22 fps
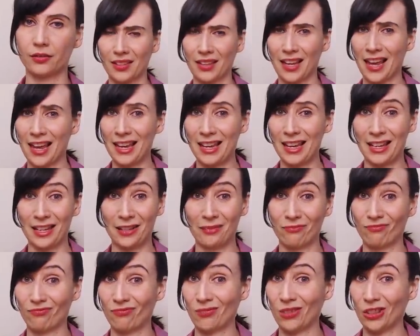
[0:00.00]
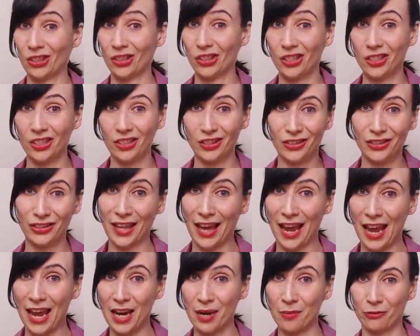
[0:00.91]
Hey, it's a good
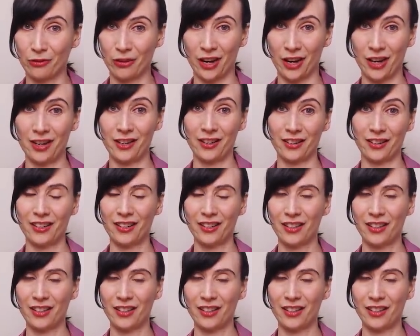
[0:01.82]
scam, right?